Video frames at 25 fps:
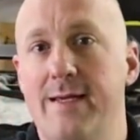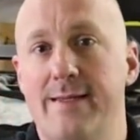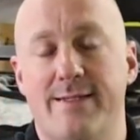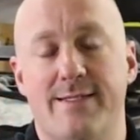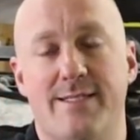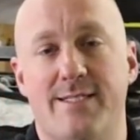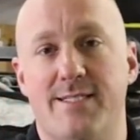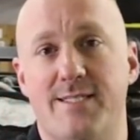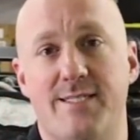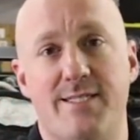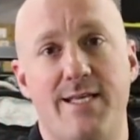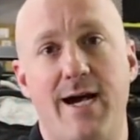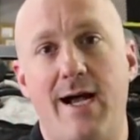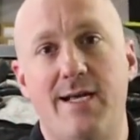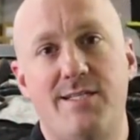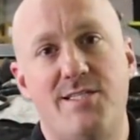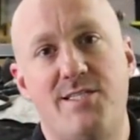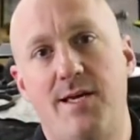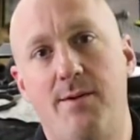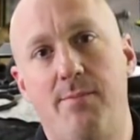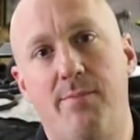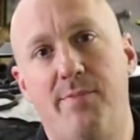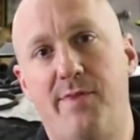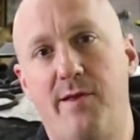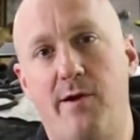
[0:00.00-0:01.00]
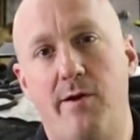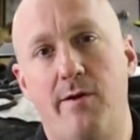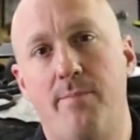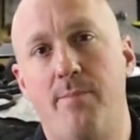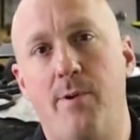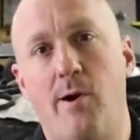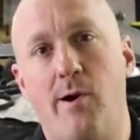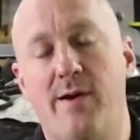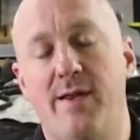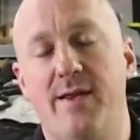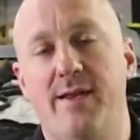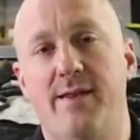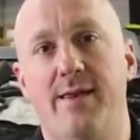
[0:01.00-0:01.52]
This is not some
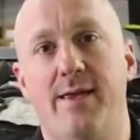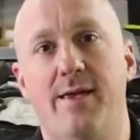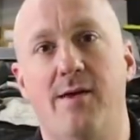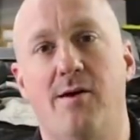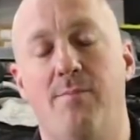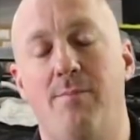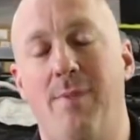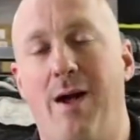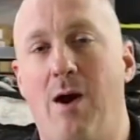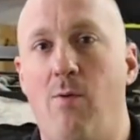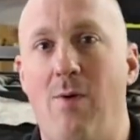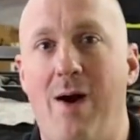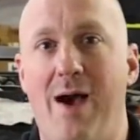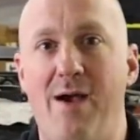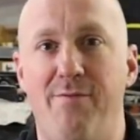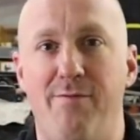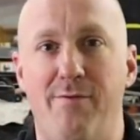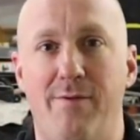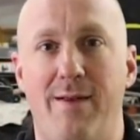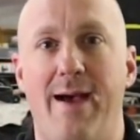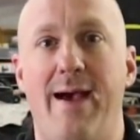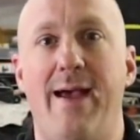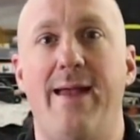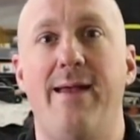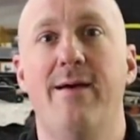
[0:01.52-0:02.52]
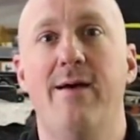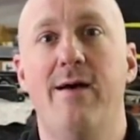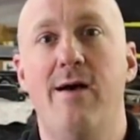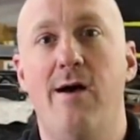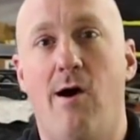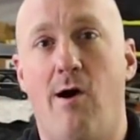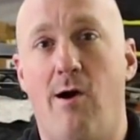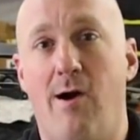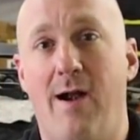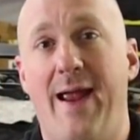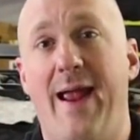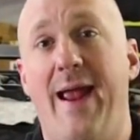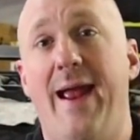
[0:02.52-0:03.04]
third-party deal. My wife and I
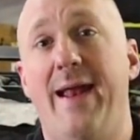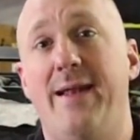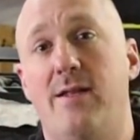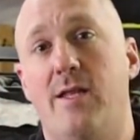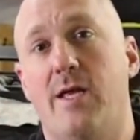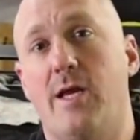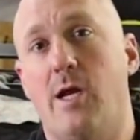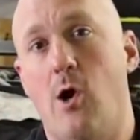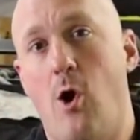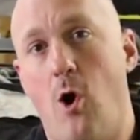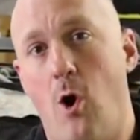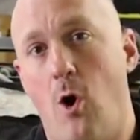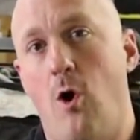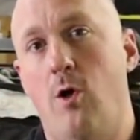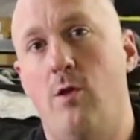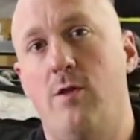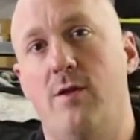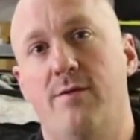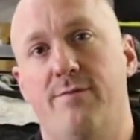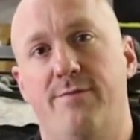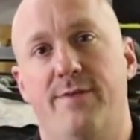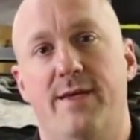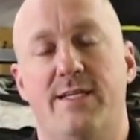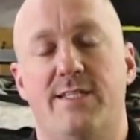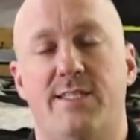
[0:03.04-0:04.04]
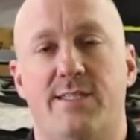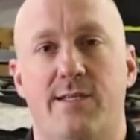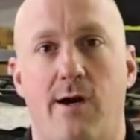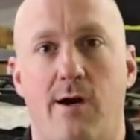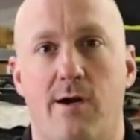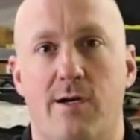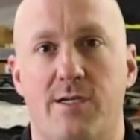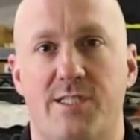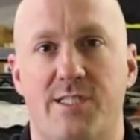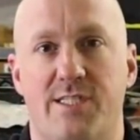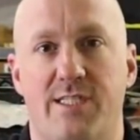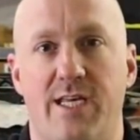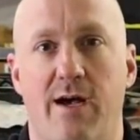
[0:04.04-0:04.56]
are handling all of this
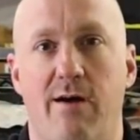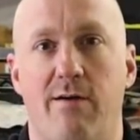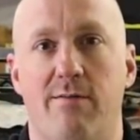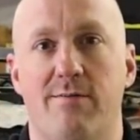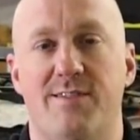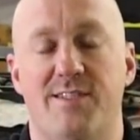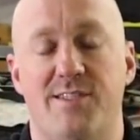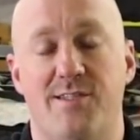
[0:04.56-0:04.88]
ourselves.